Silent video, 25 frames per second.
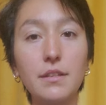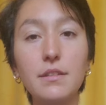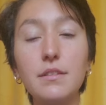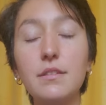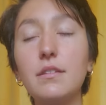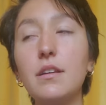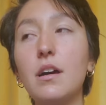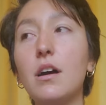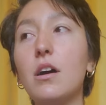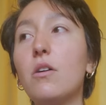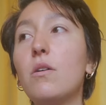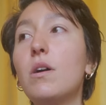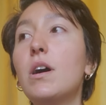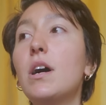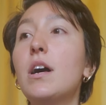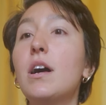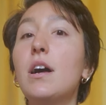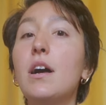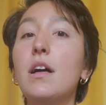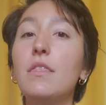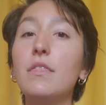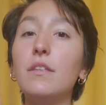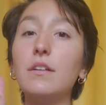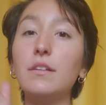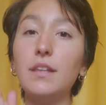So
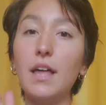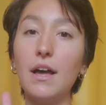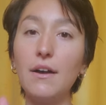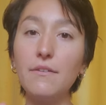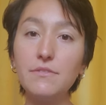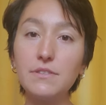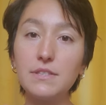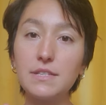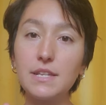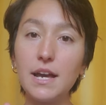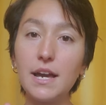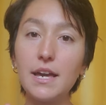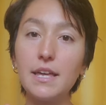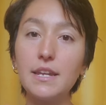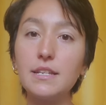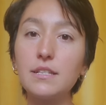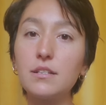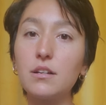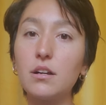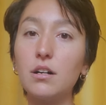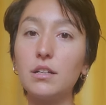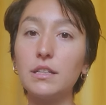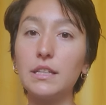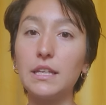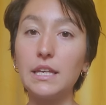the left side is
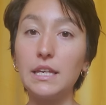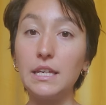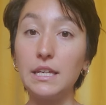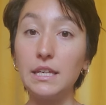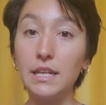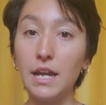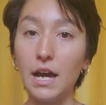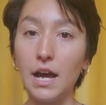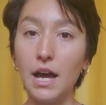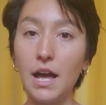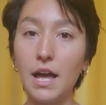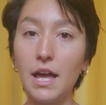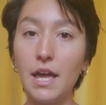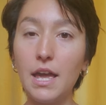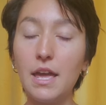called Ida,